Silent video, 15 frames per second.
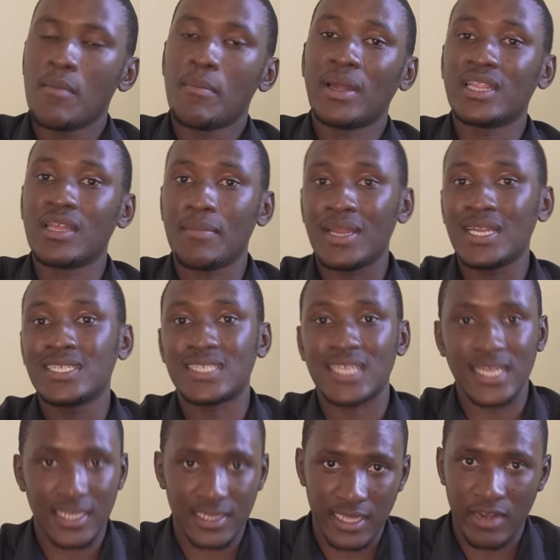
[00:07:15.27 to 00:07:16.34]
But the man is
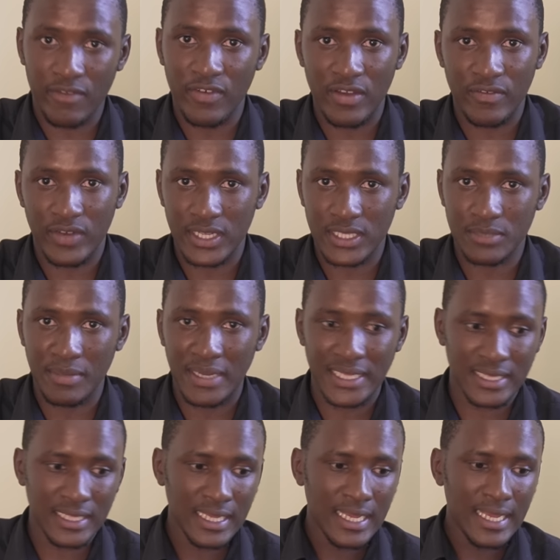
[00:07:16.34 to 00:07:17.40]
turning 35 next
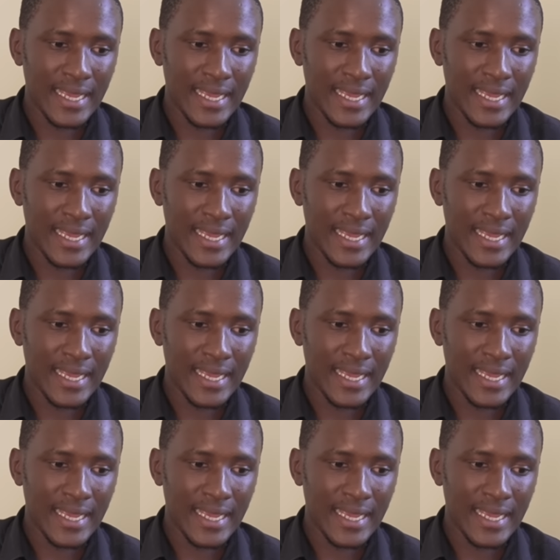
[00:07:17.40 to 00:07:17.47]
month.